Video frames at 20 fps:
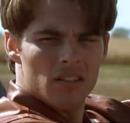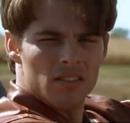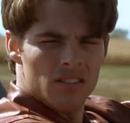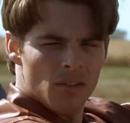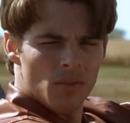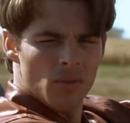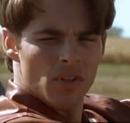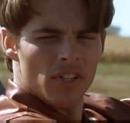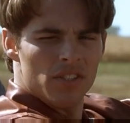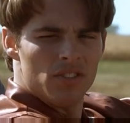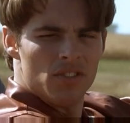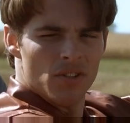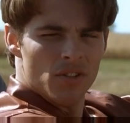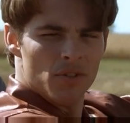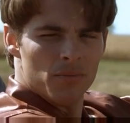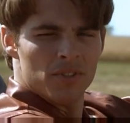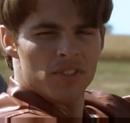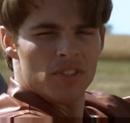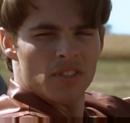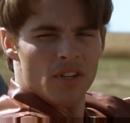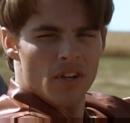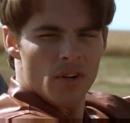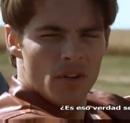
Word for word: Is that really true, Mr.